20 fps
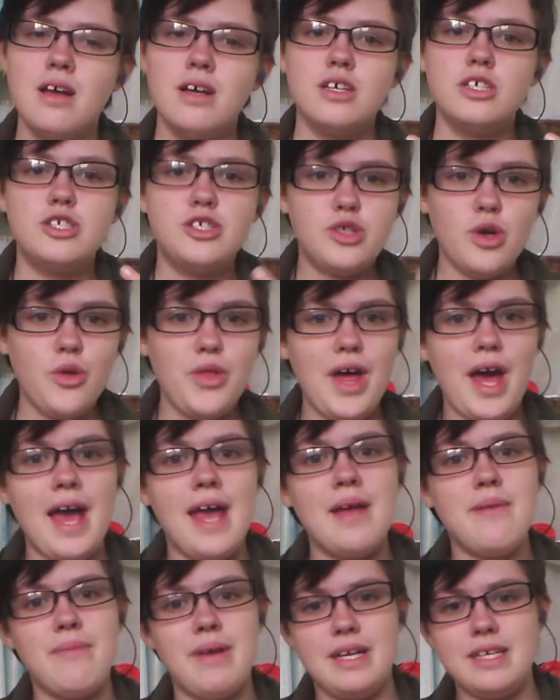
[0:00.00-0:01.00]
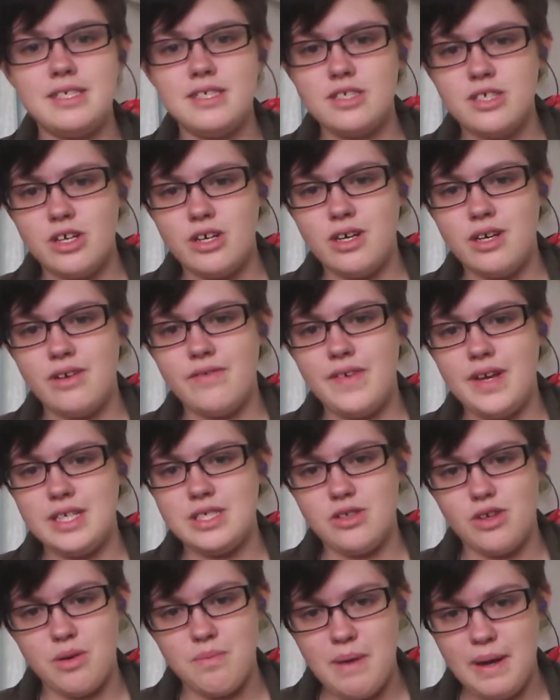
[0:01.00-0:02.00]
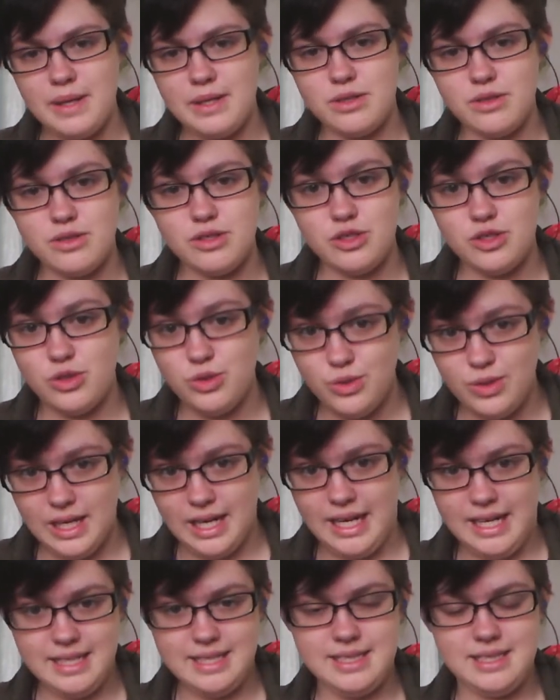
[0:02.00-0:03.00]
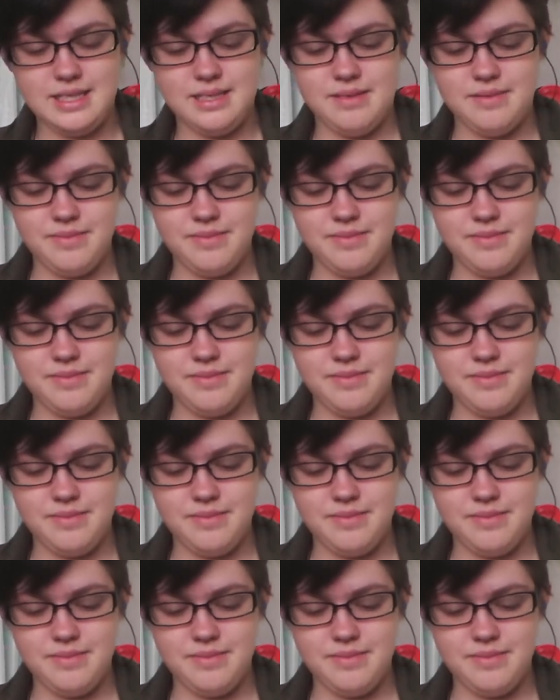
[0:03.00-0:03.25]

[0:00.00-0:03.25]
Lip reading: so that it may serve as a reminder to do that.